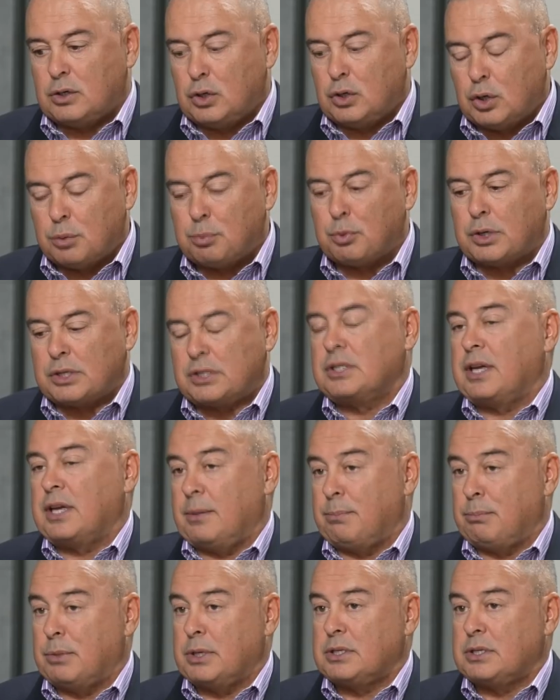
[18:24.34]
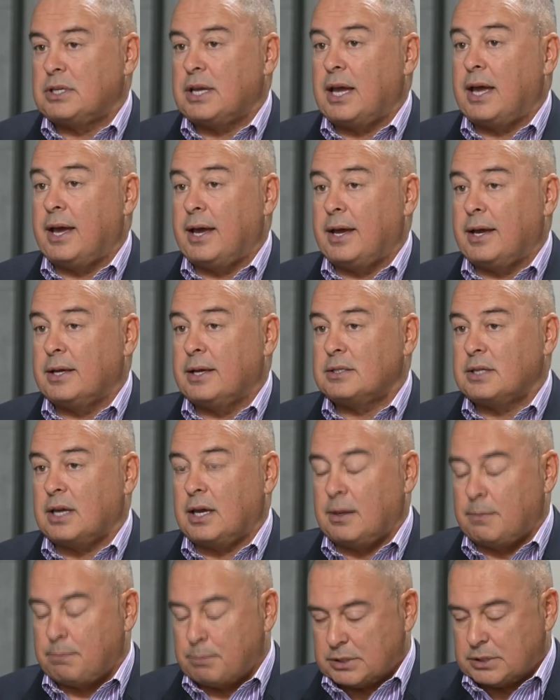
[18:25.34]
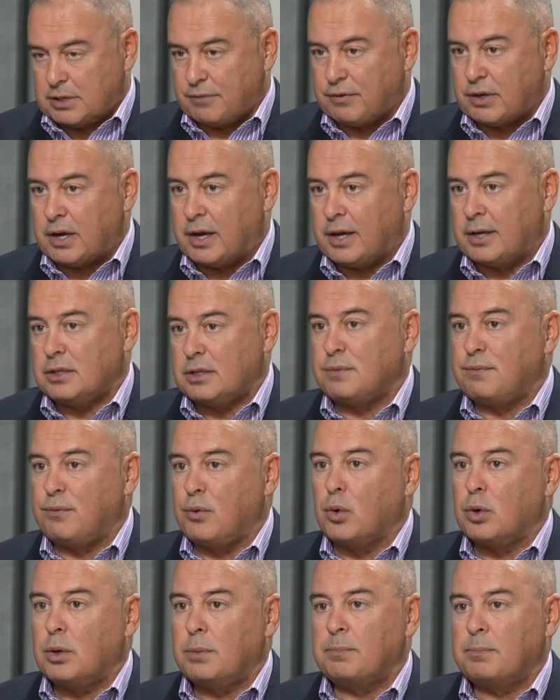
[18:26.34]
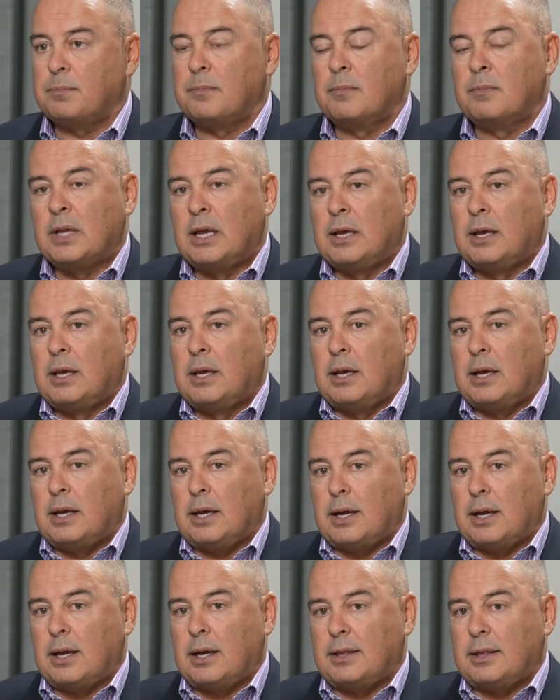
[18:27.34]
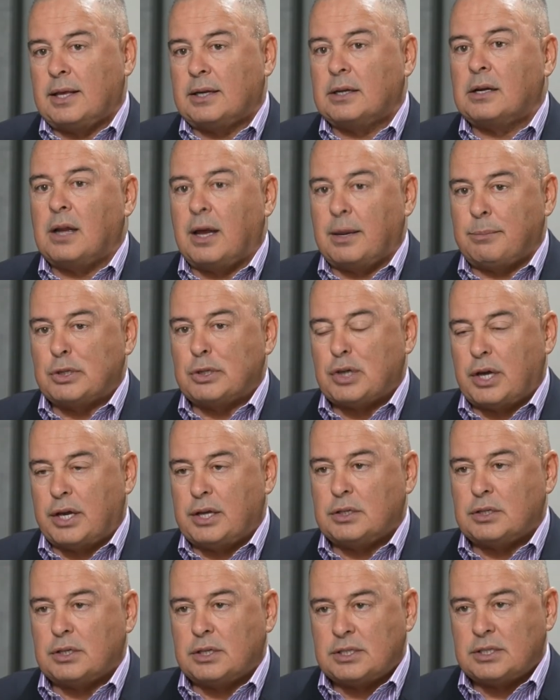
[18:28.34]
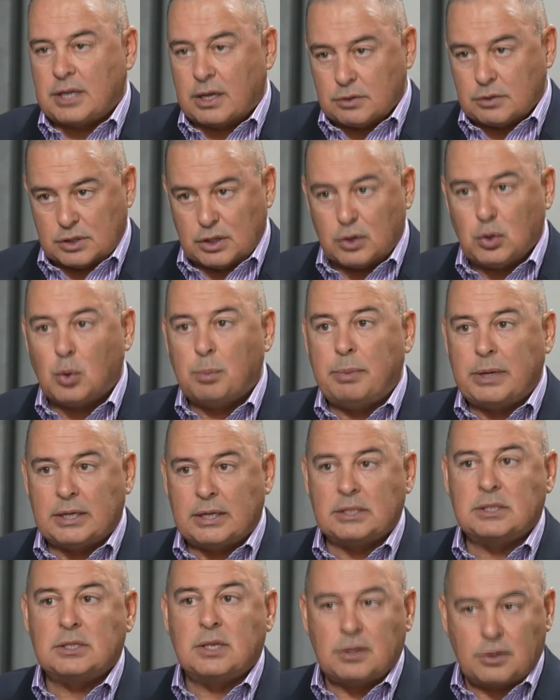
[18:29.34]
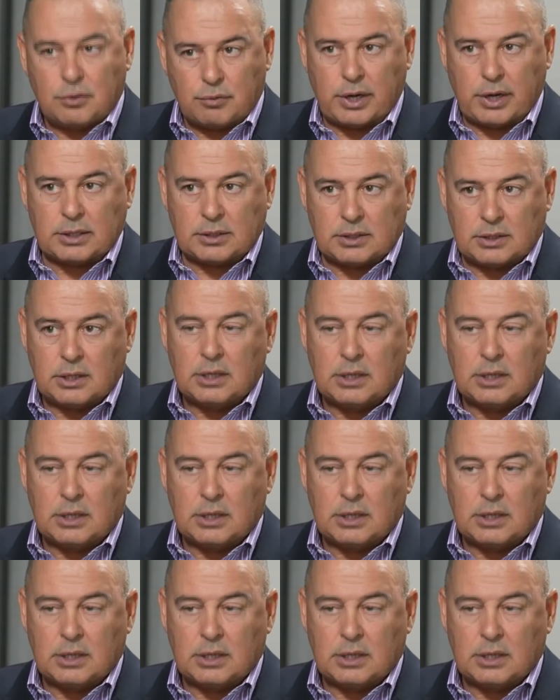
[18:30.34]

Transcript: numerous statements as a Pacific Islands Forum that climate change is our single biggest threat